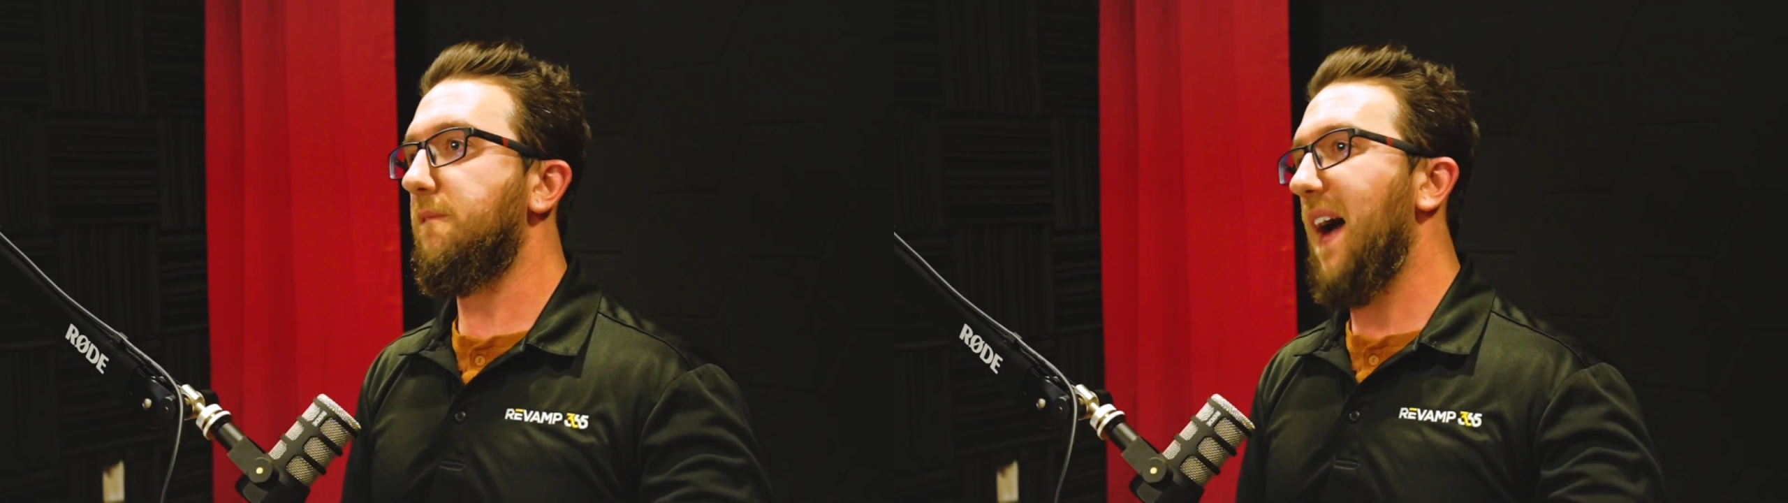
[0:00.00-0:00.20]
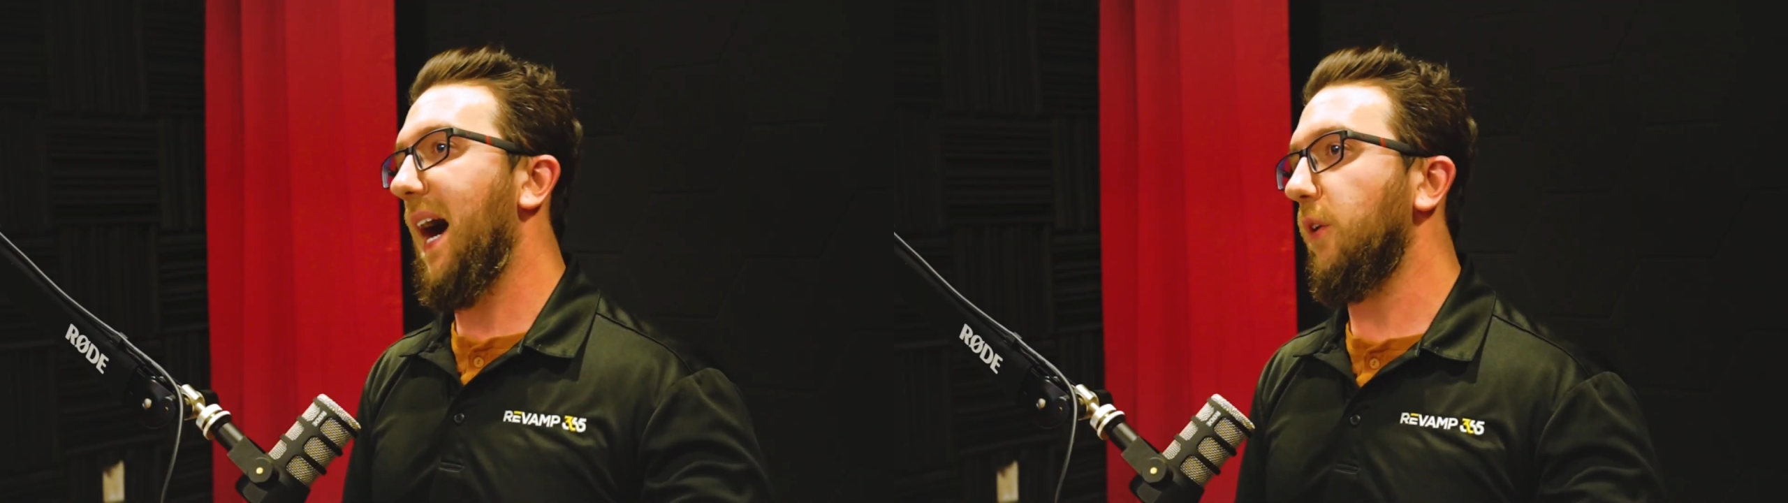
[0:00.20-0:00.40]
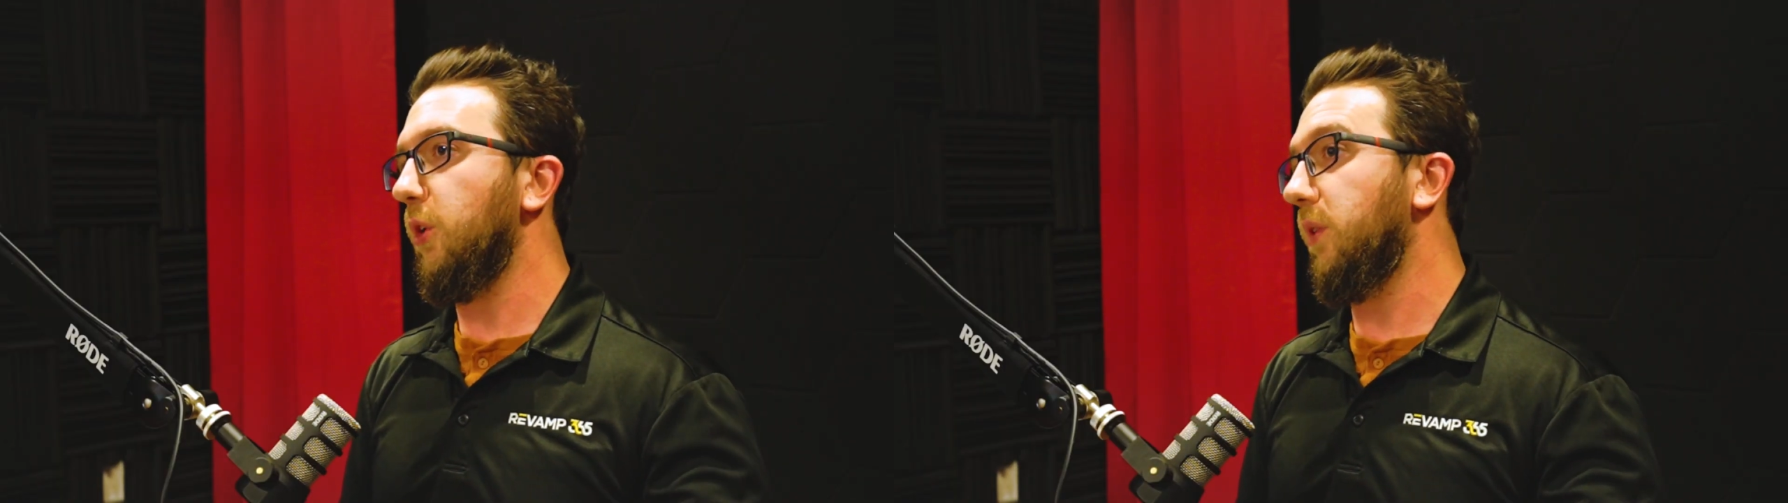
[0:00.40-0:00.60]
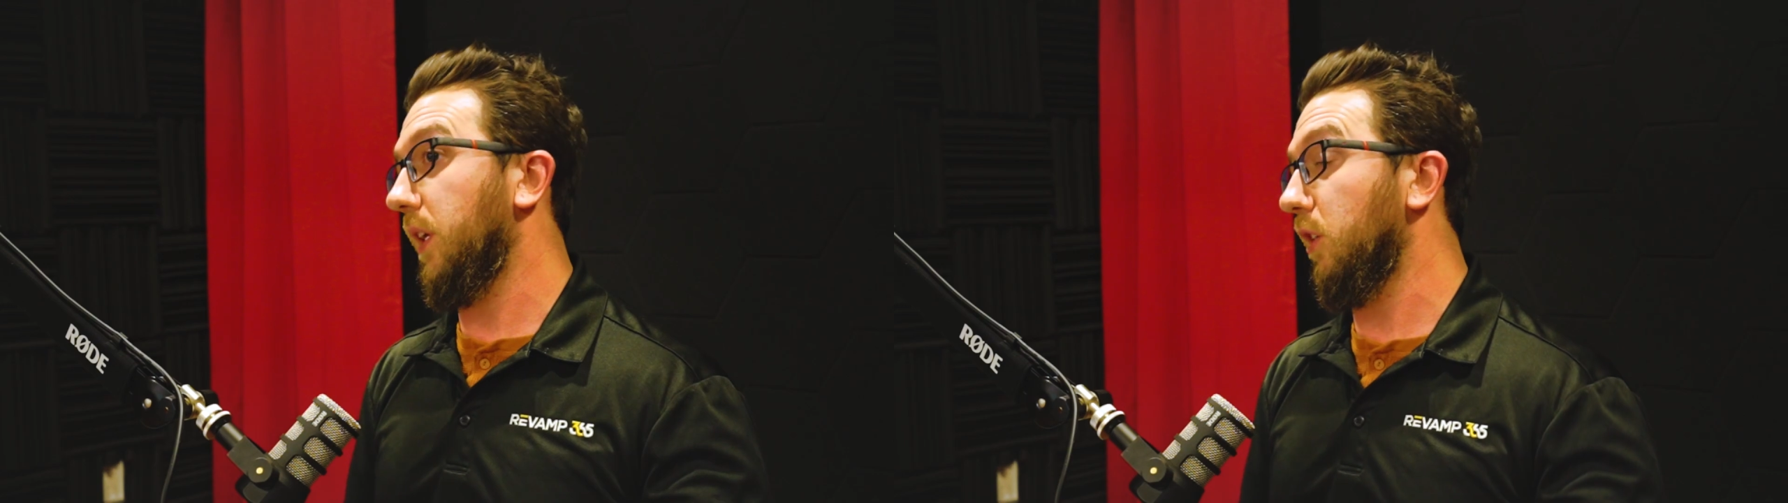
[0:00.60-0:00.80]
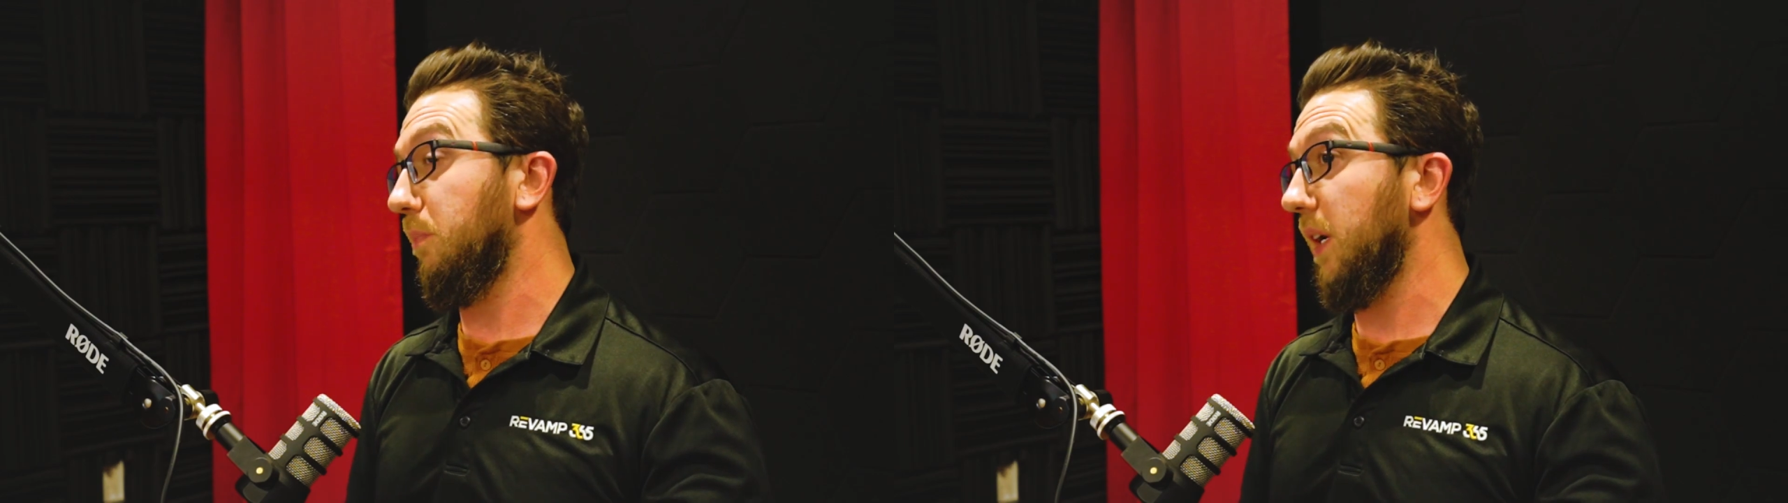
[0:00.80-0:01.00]
value that
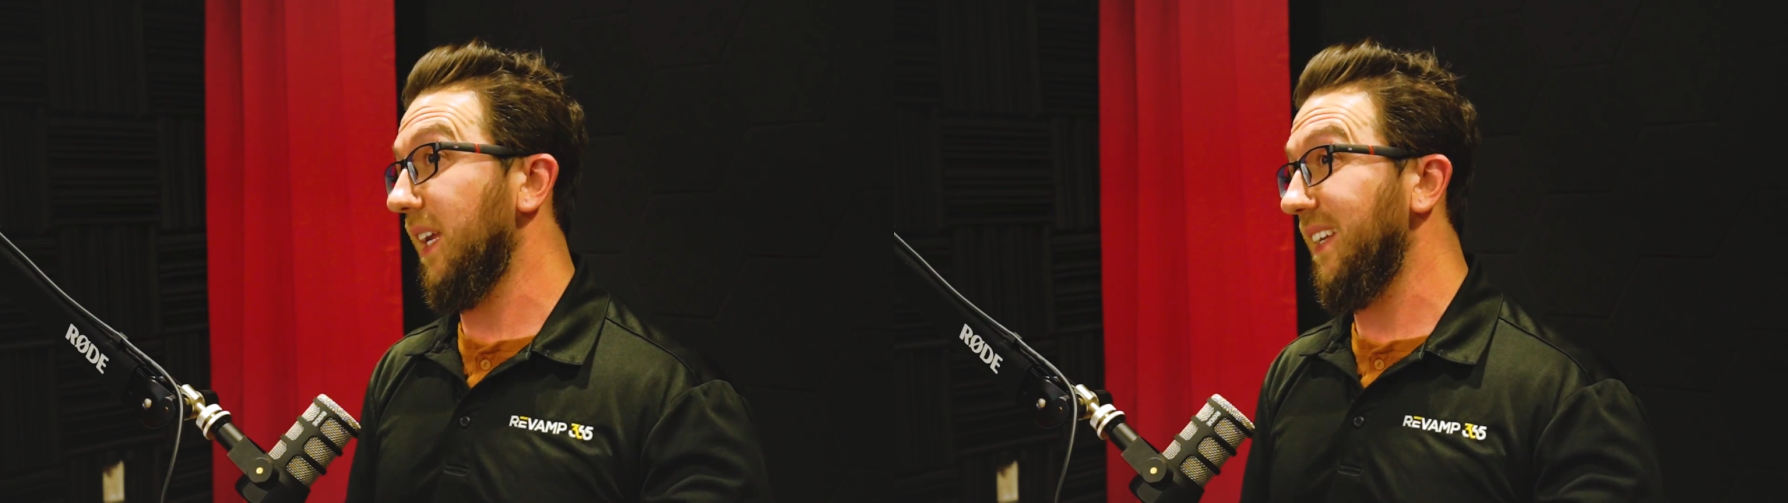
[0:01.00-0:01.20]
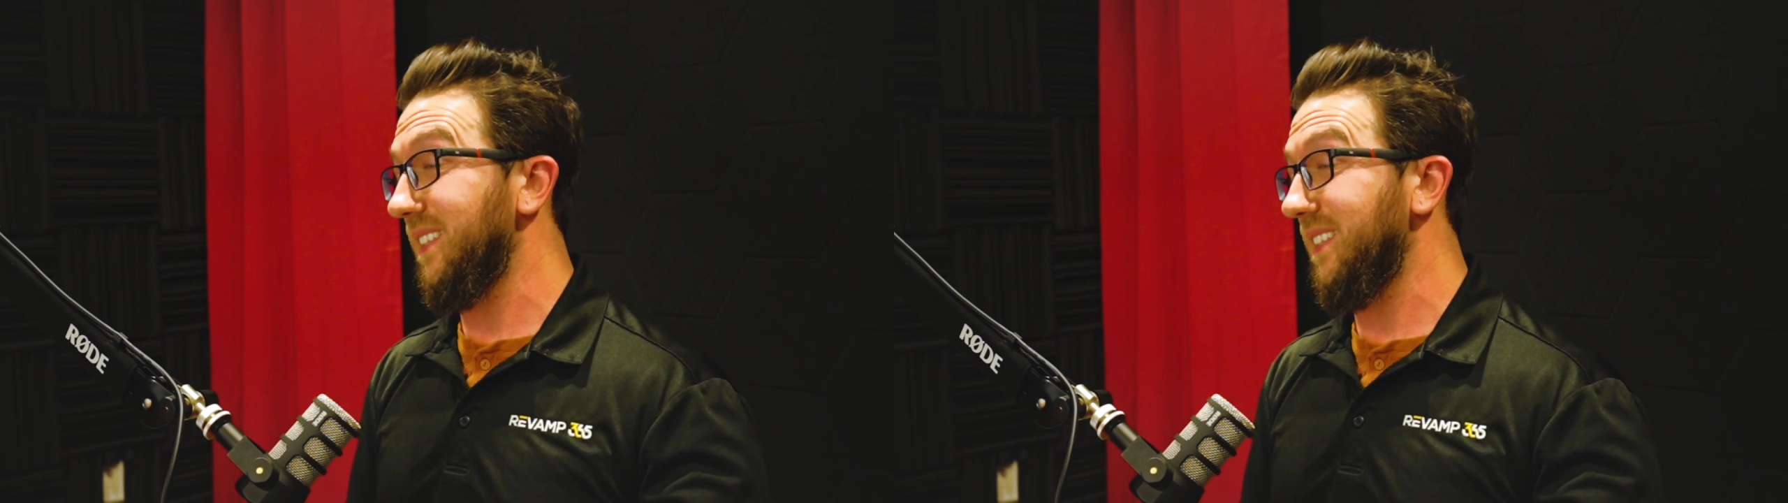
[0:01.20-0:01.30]
you're bringing